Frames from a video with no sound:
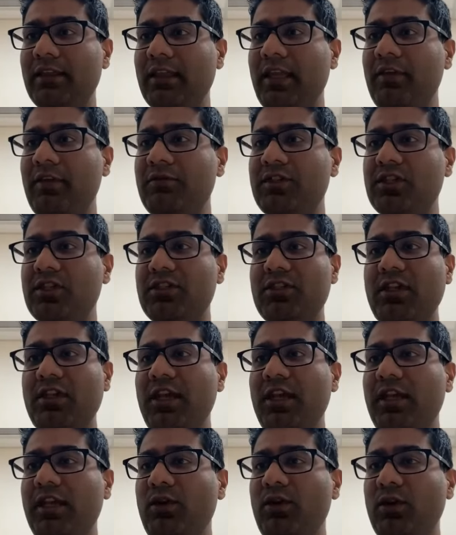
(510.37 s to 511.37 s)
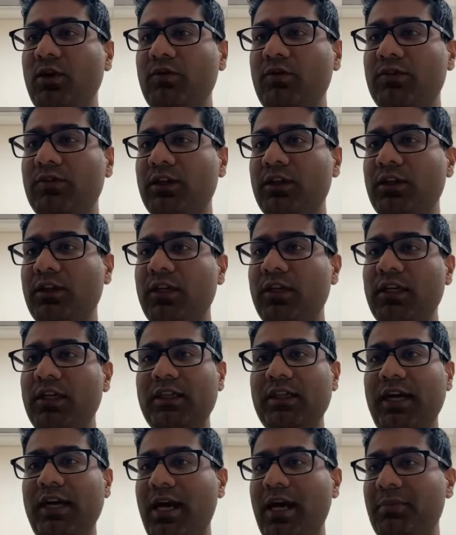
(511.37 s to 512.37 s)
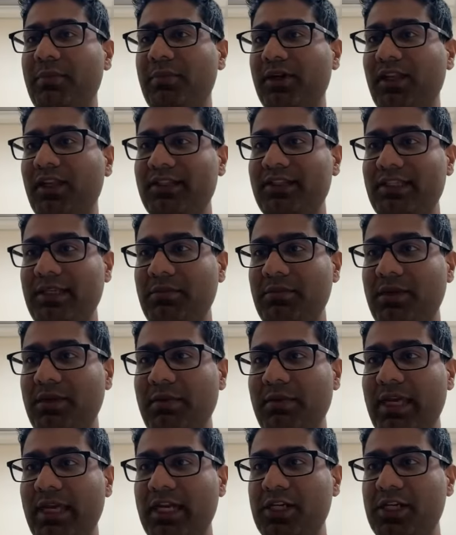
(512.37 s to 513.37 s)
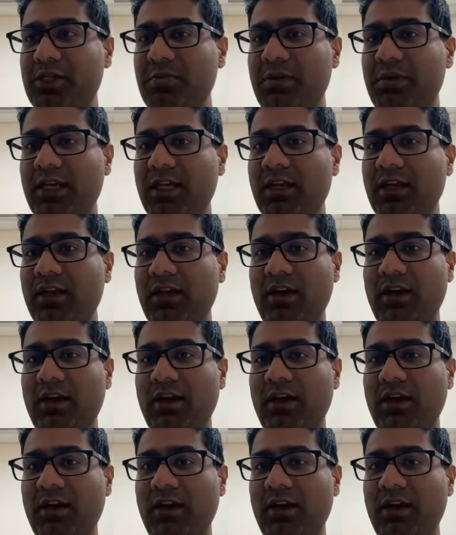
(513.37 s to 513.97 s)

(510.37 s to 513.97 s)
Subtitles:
They've just taken over the hyperglycemia management